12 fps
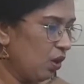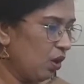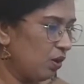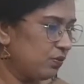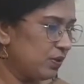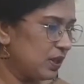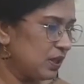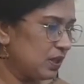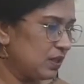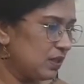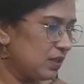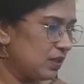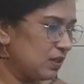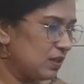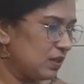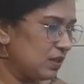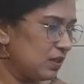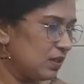of a
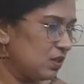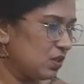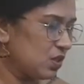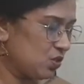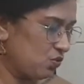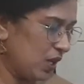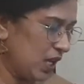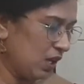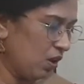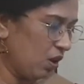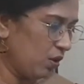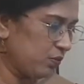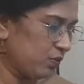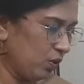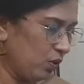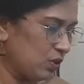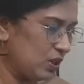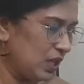string of
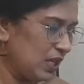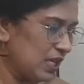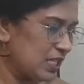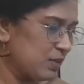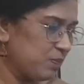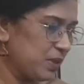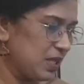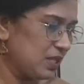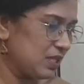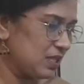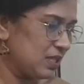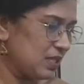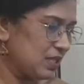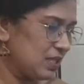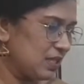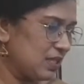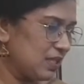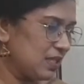closely spaced
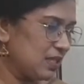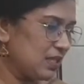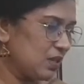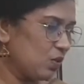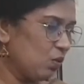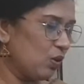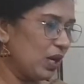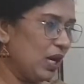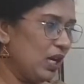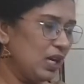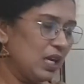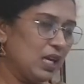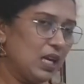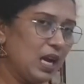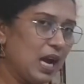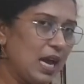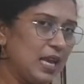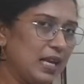coral
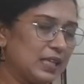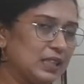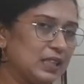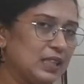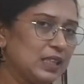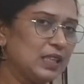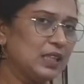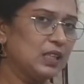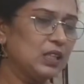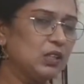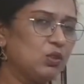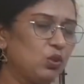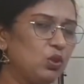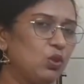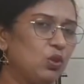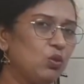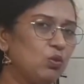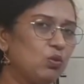island. Do you
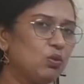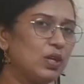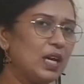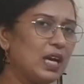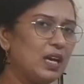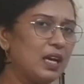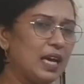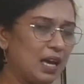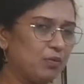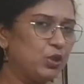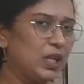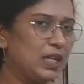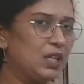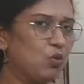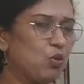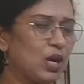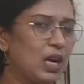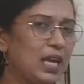know, have we any
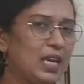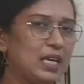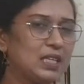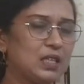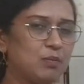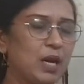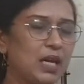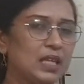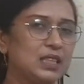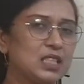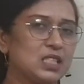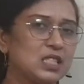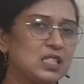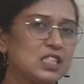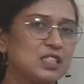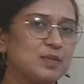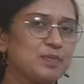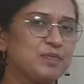coral island in Bangladesh?
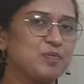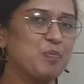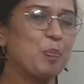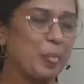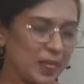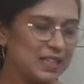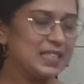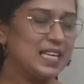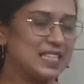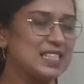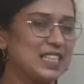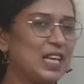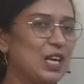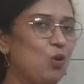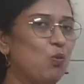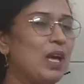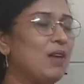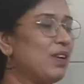Yes,
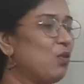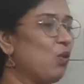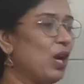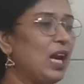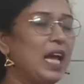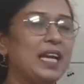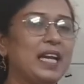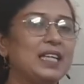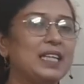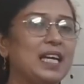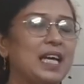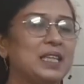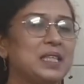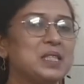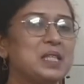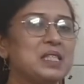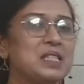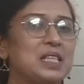we have a coral island, and
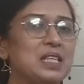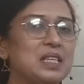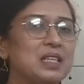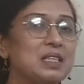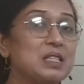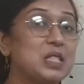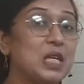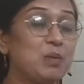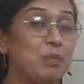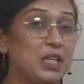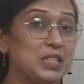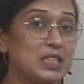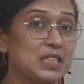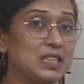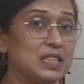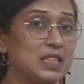this is Saint Martin.